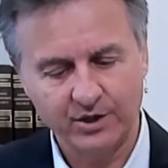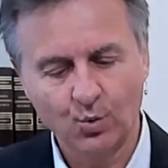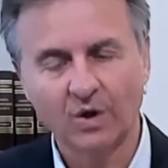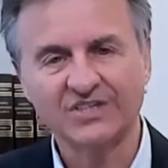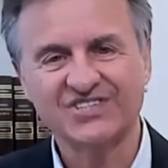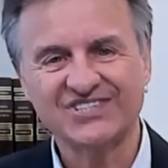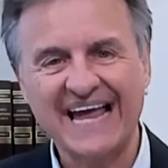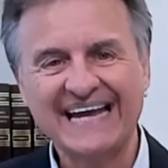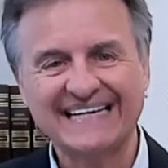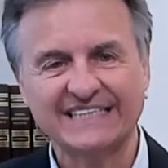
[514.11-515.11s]
You were
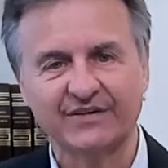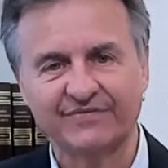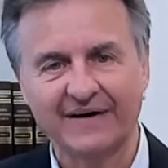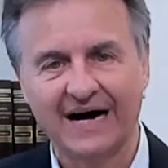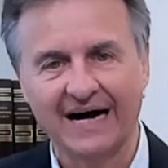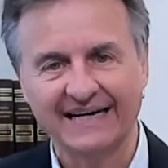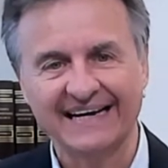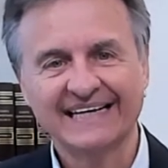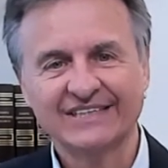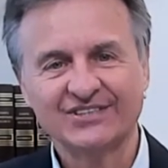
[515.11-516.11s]
sanctified,
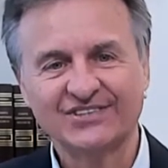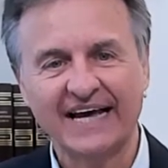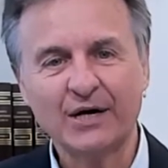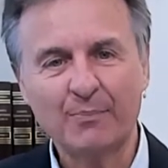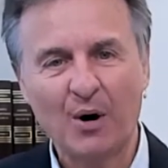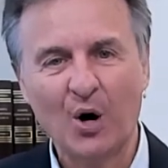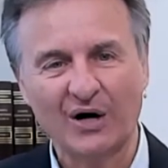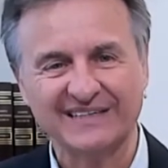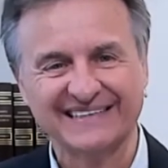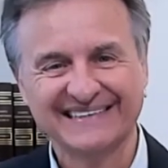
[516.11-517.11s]
set apart,